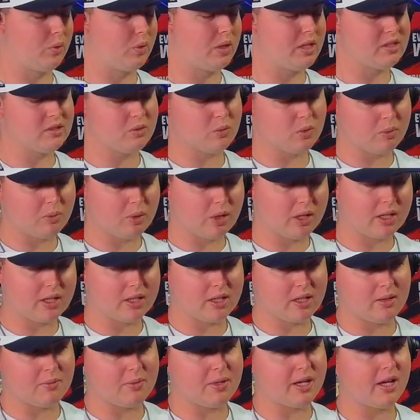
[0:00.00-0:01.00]
the reason we're bringing
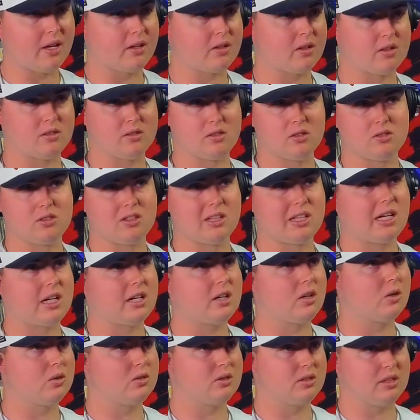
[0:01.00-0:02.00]
it up now because there's a lot
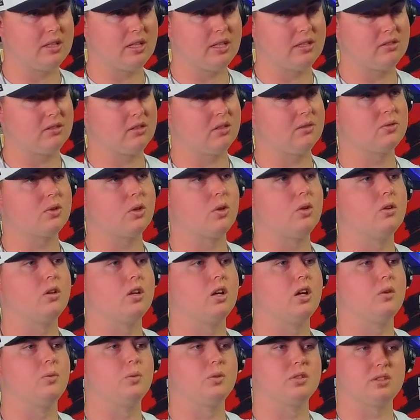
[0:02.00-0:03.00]
of OTA stuff going
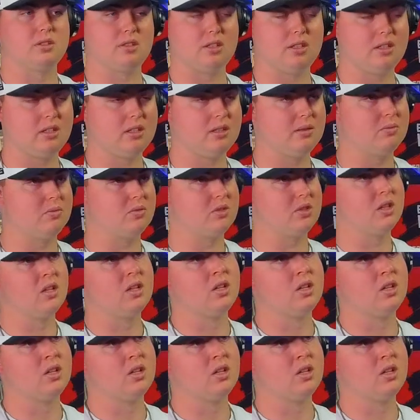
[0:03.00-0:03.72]
on with teams.